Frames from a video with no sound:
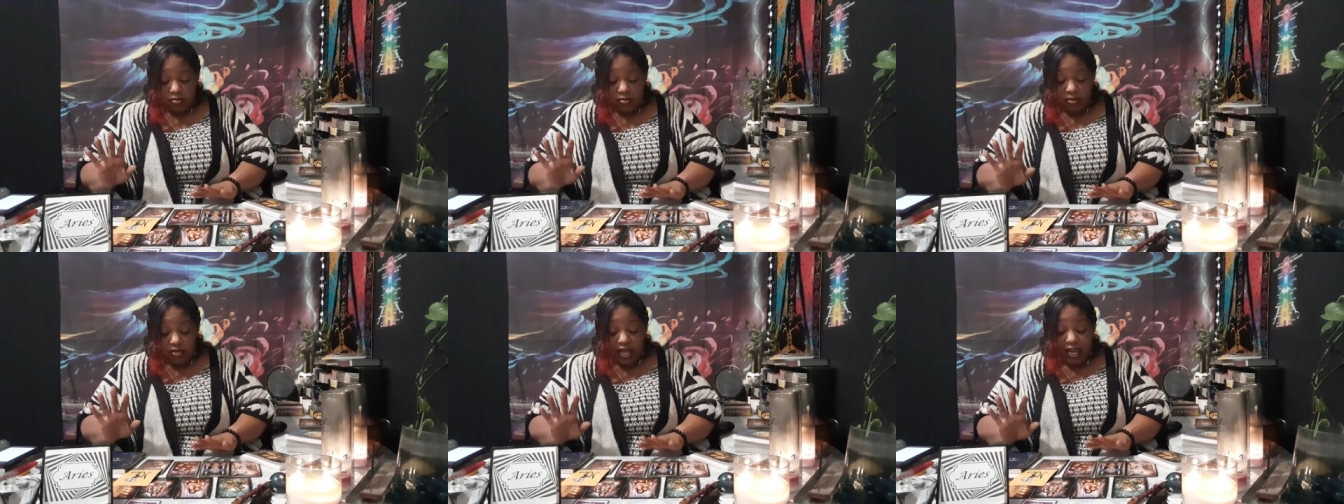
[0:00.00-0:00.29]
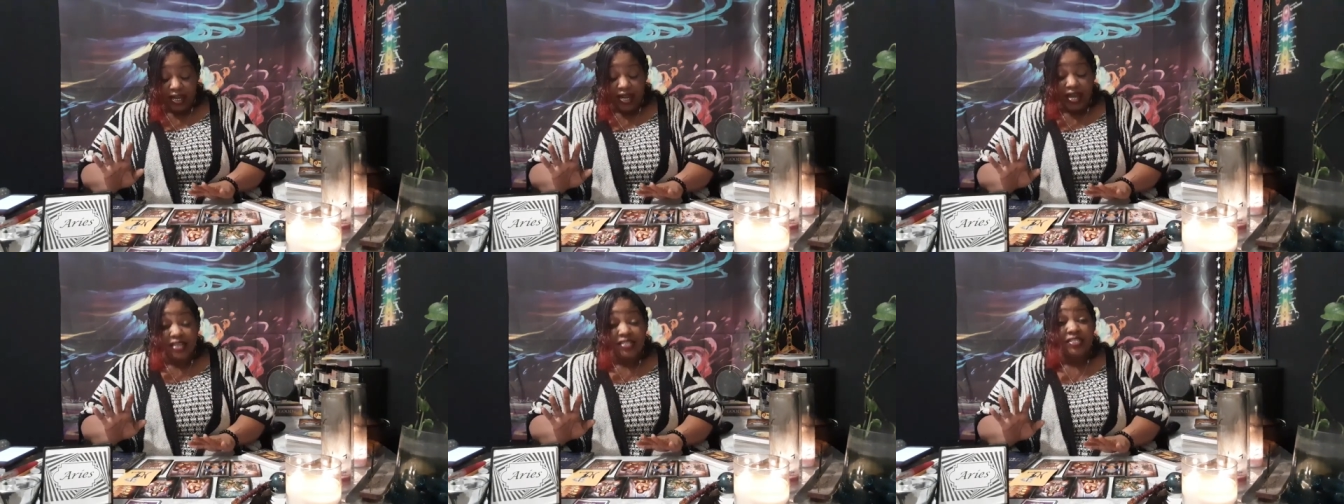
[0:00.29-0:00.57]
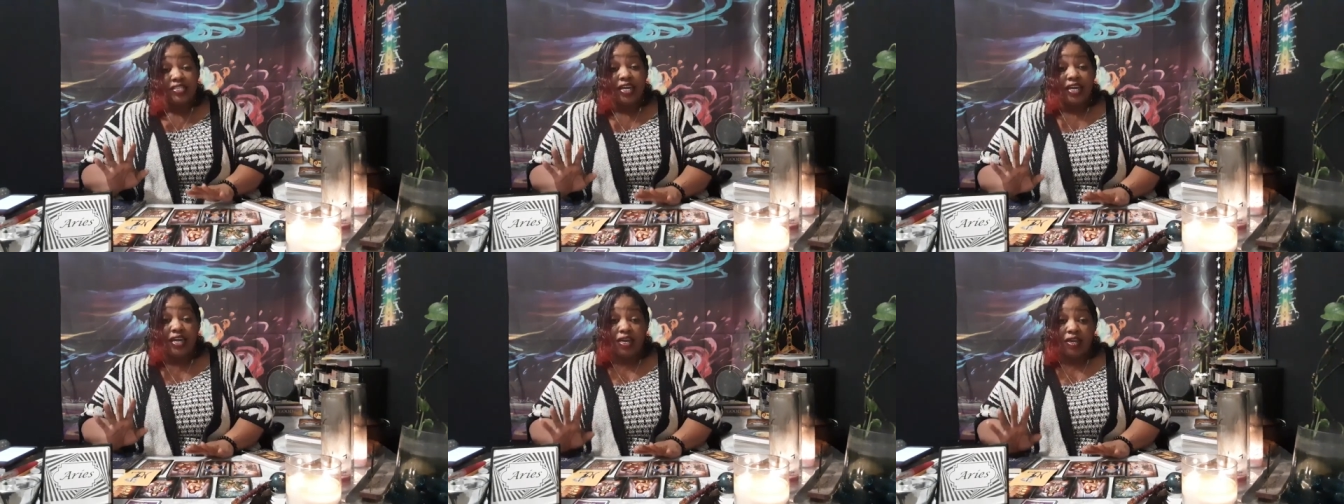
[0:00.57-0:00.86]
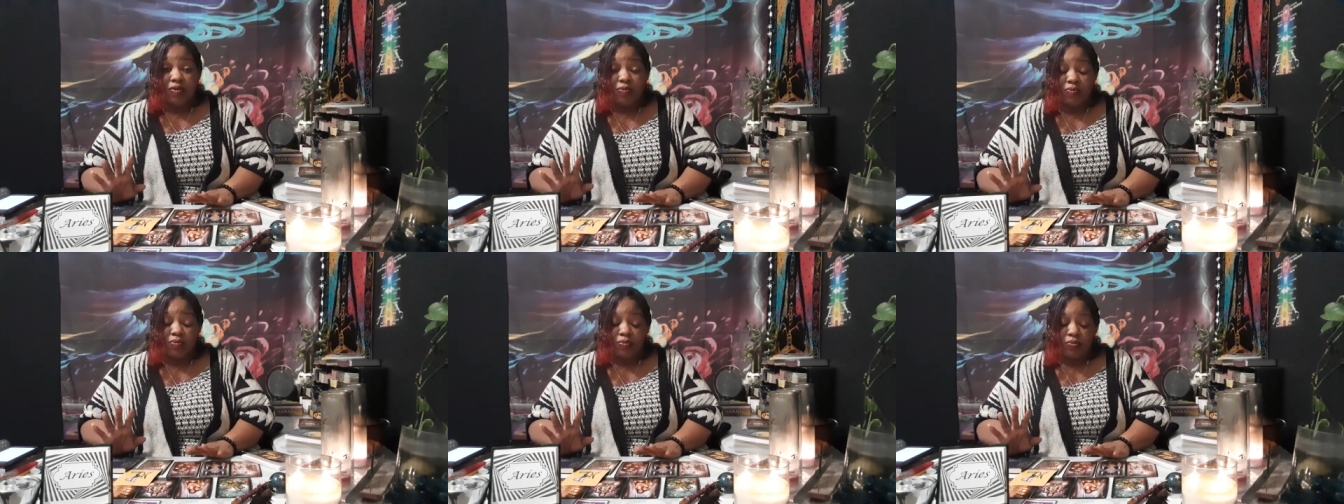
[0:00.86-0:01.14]
like I
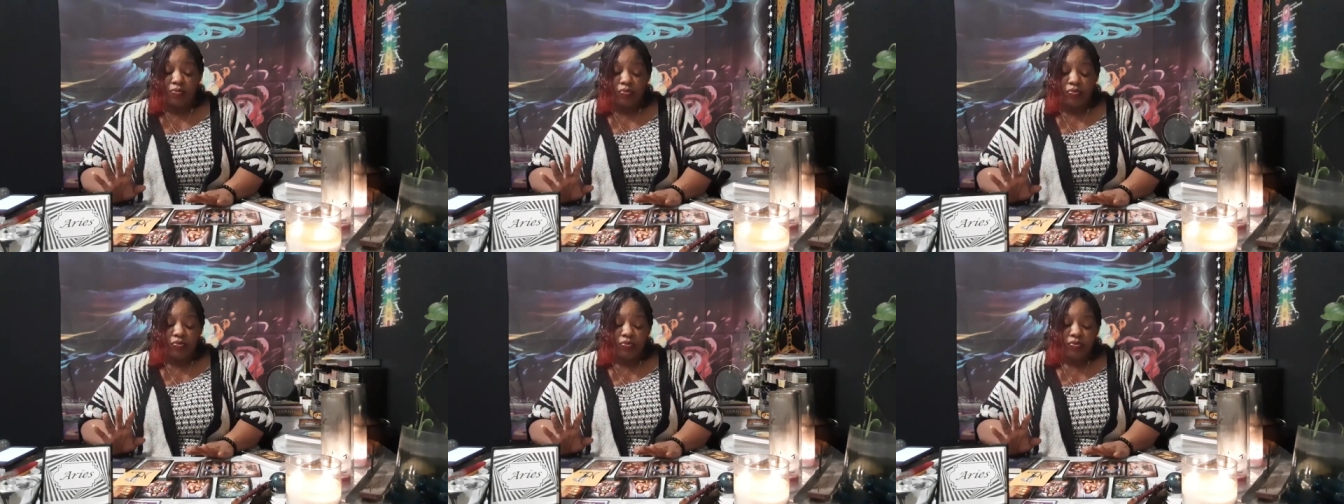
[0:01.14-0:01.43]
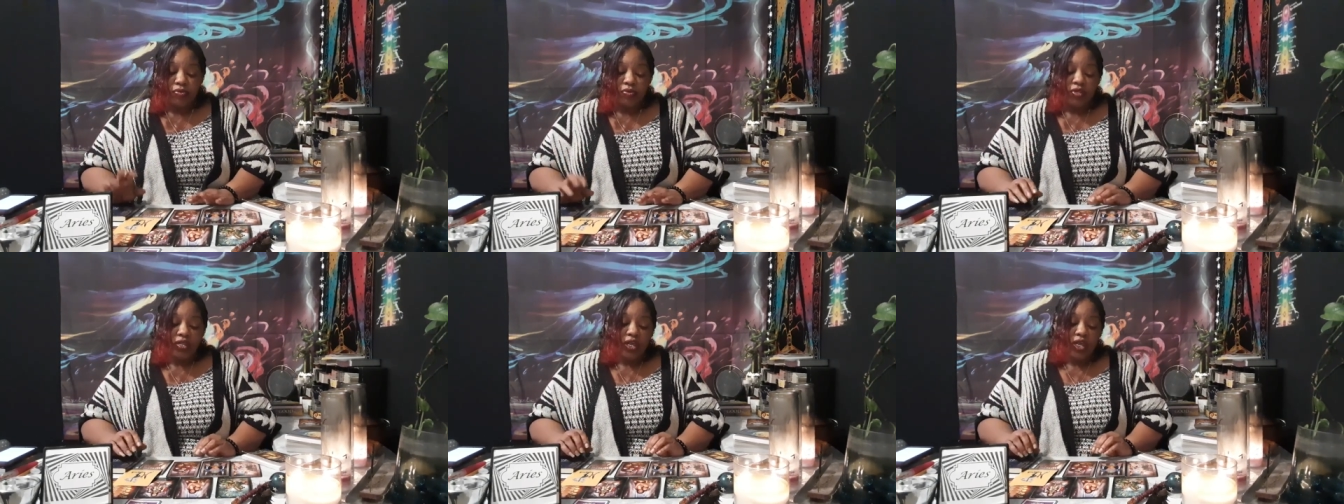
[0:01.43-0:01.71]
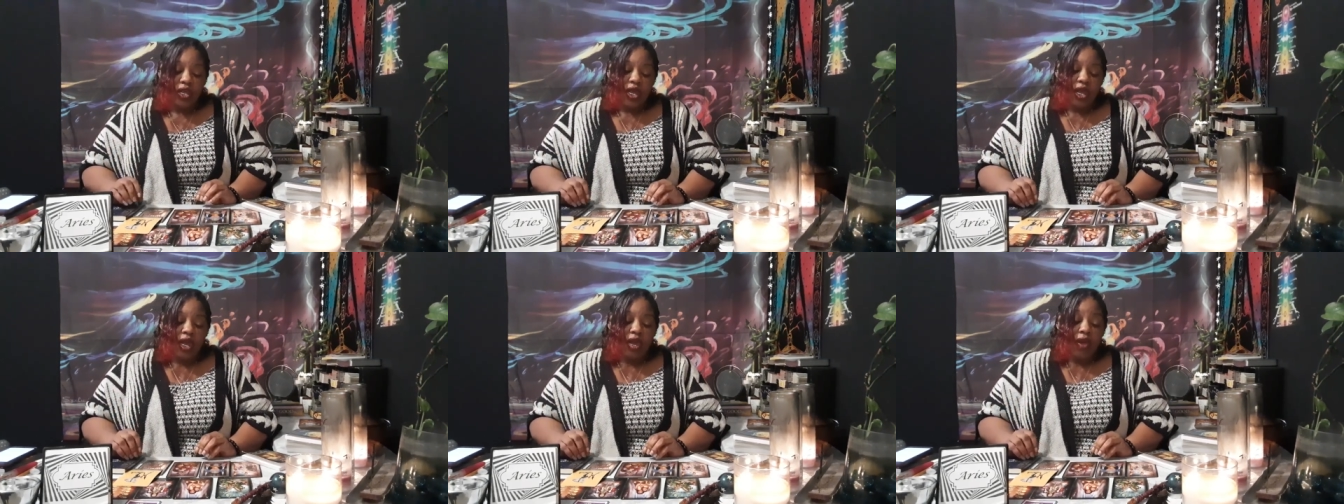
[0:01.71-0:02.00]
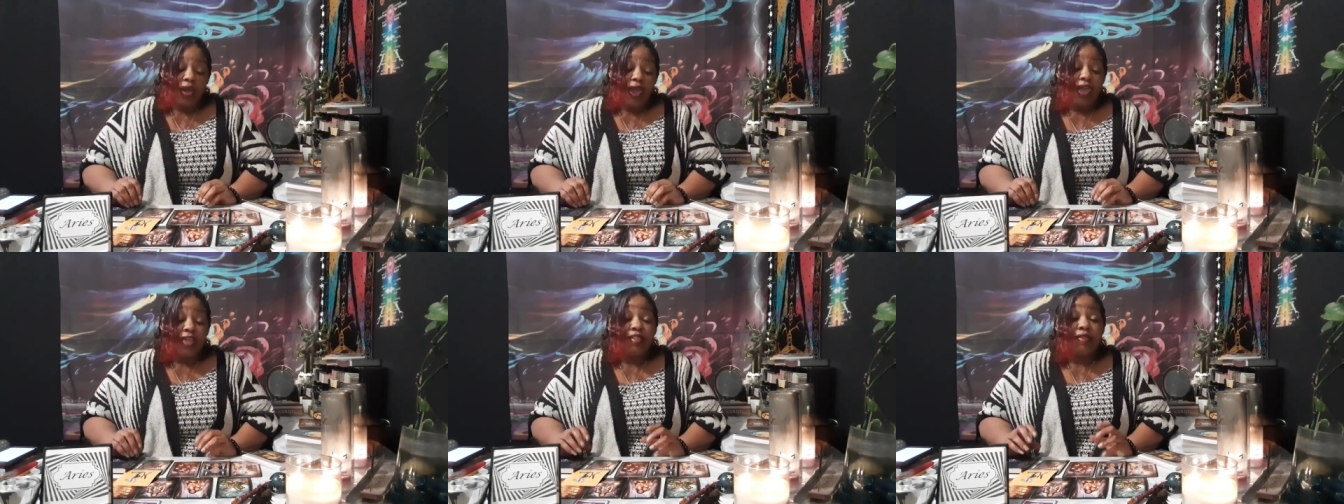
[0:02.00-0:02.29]
said,
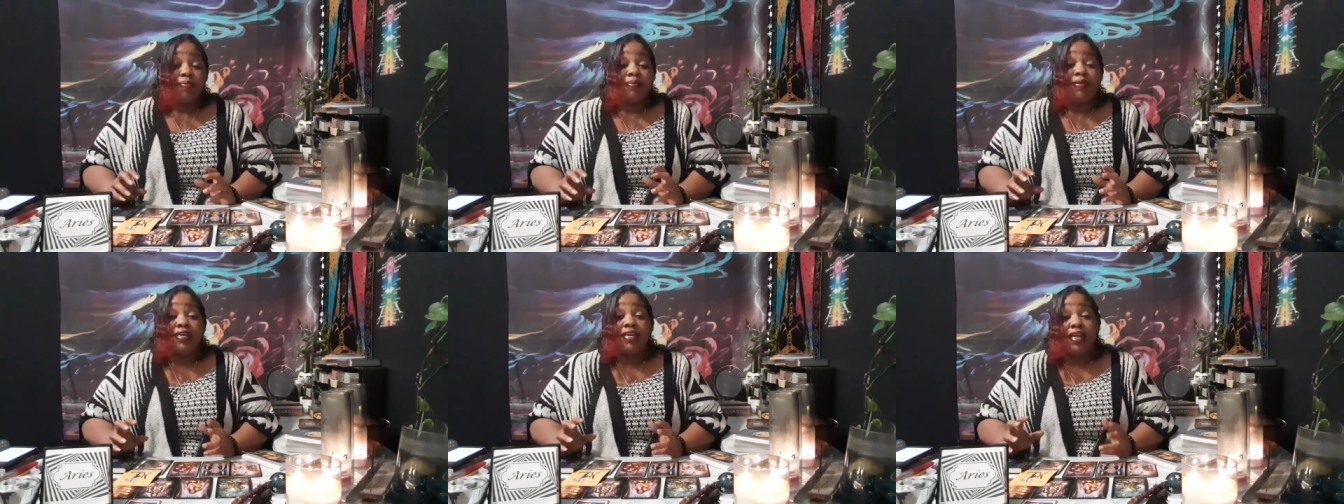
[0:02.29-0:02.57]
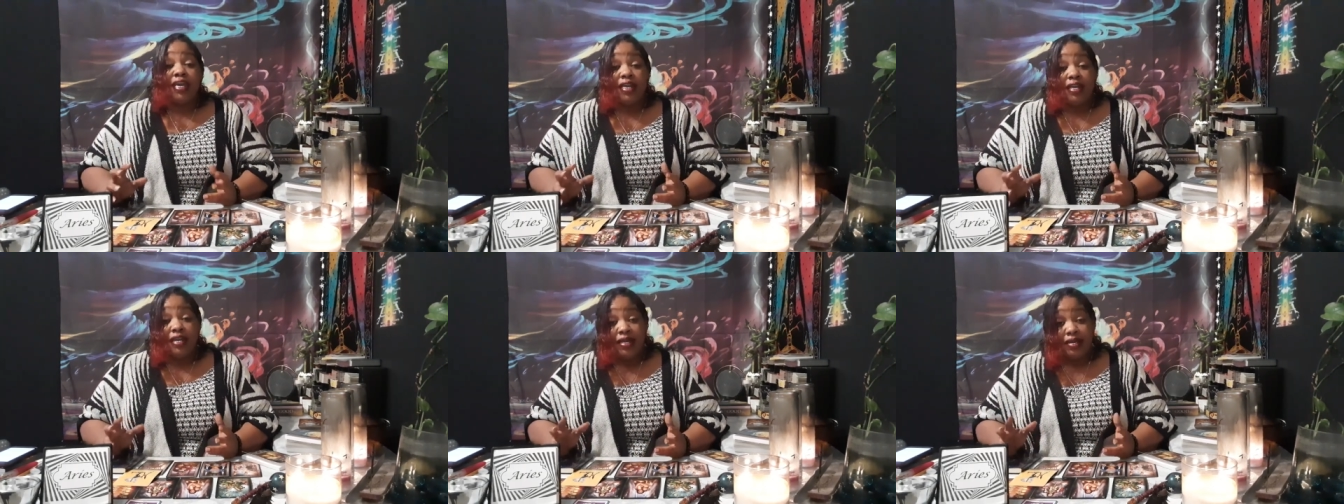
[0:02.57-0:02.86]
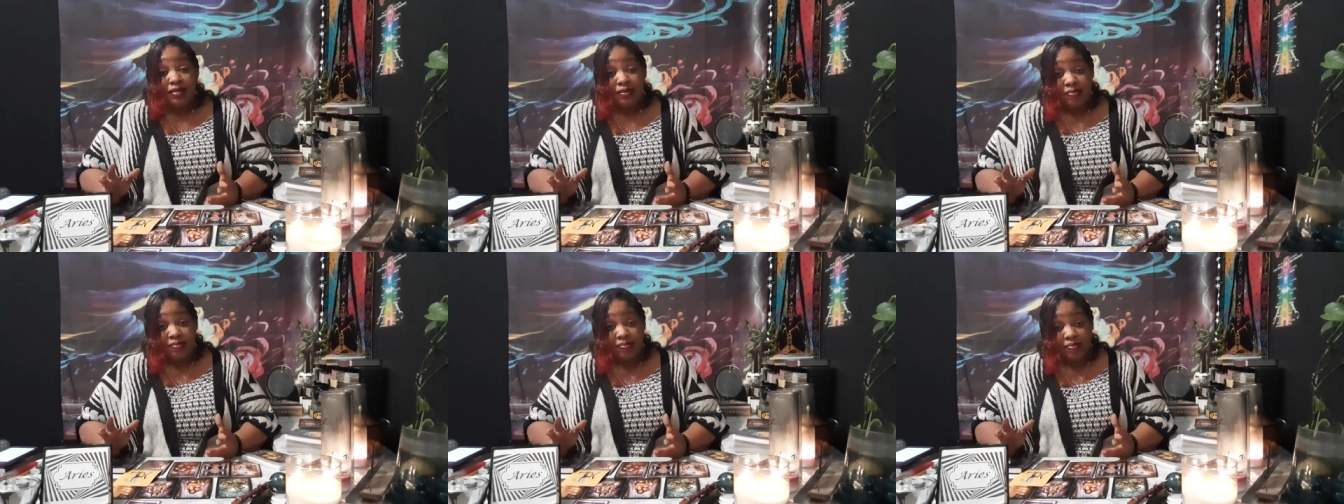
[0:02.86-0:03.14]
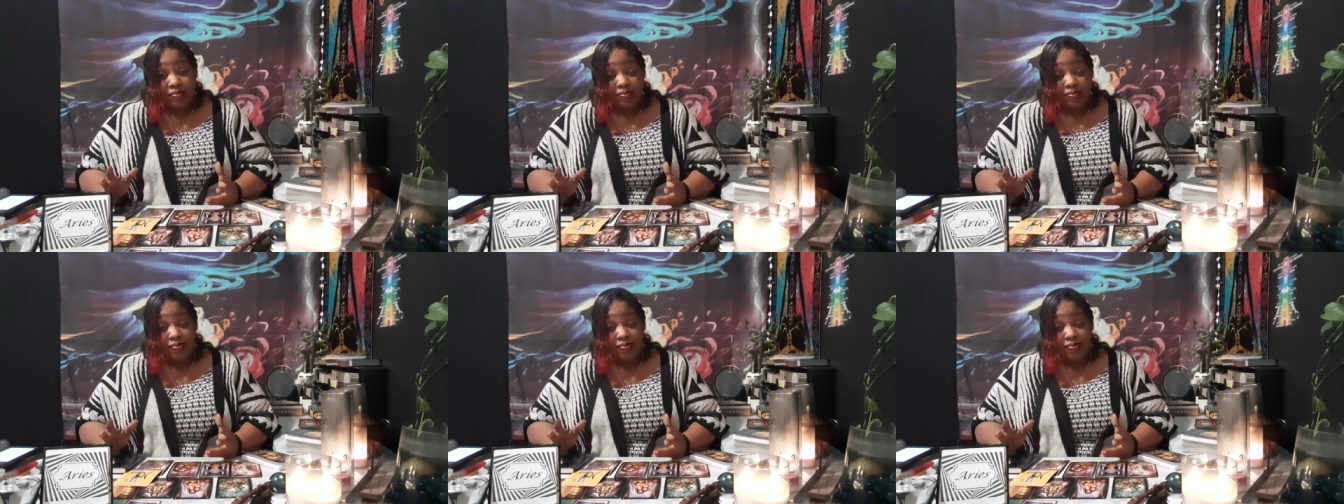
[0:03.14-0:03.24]
at the beginning.